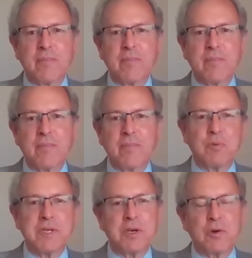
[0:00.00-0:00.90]
and we
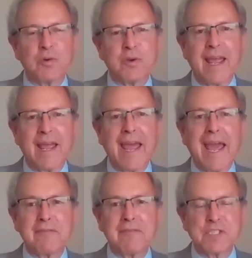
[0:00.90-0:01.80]
don't
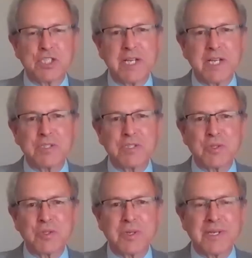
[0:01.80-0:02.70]
have to
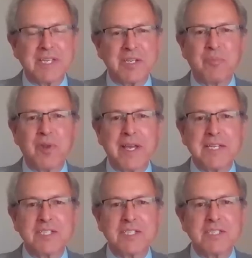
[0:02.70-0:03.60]
shelter in
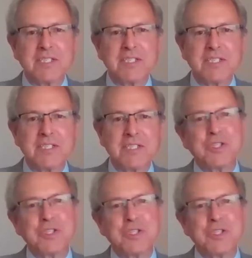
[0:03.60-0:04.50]
place, what's the
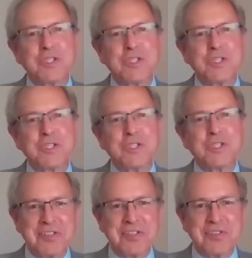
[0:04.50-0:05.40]
first thing you're going
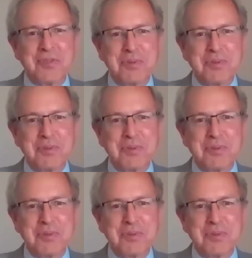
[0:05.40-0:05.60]
to do?